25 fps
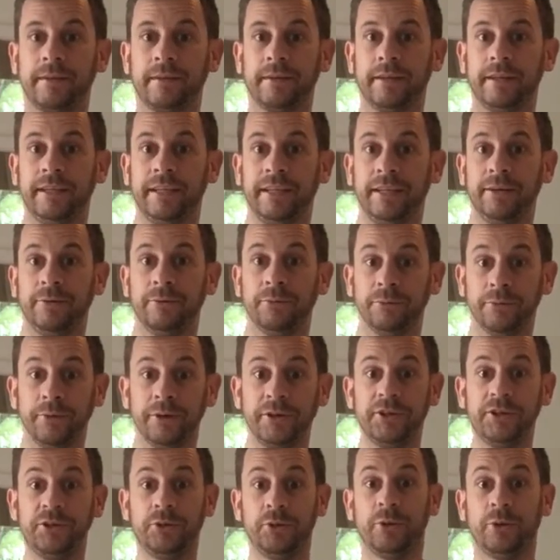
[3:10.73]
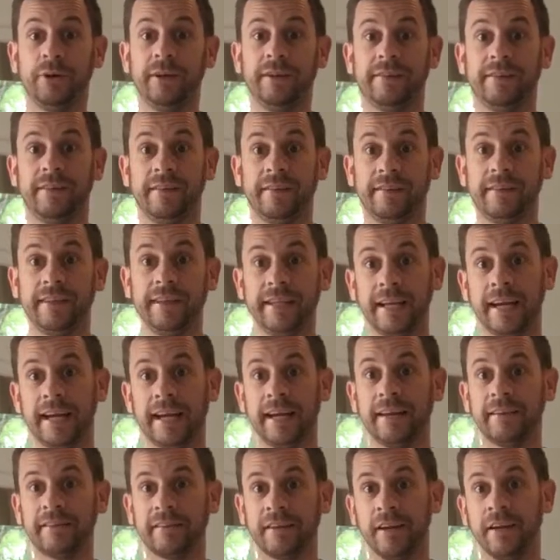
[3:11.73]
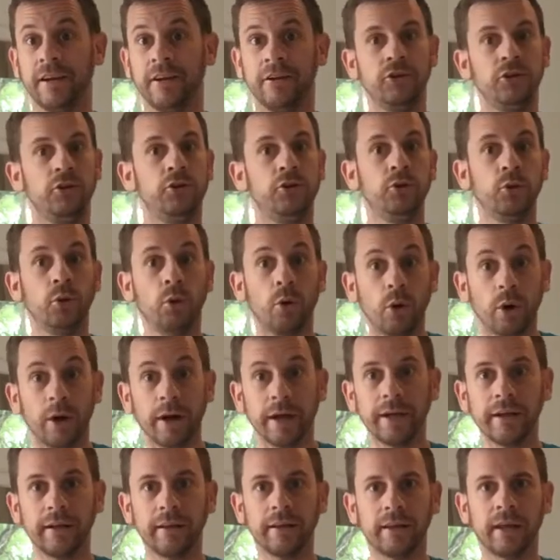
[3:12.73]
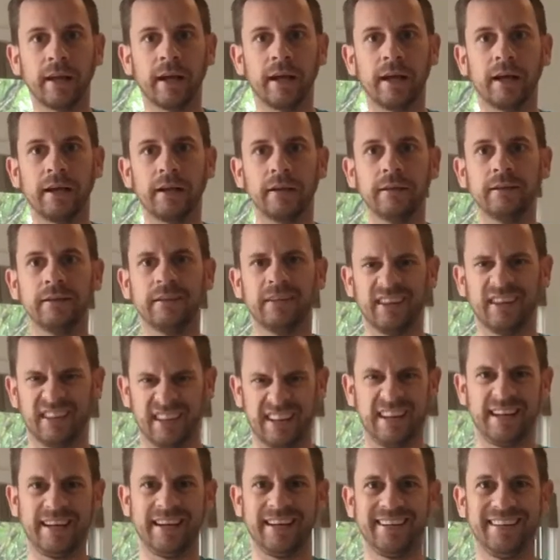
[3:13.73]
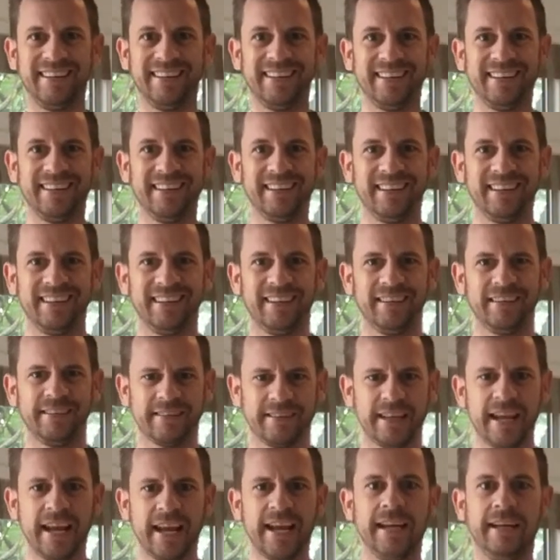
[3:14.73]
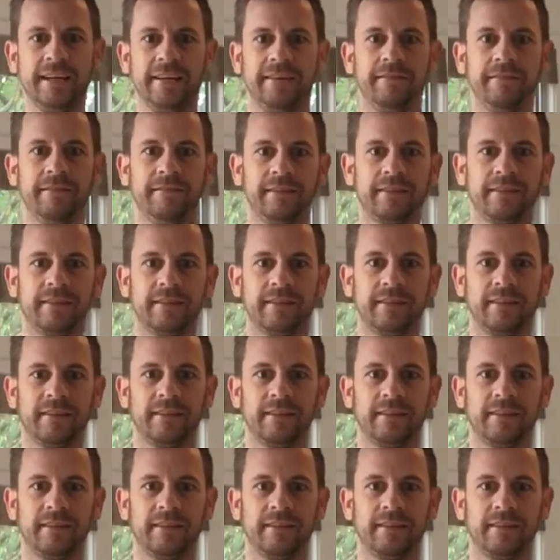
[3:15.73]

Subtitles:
He rejoices. He has joy that God saves.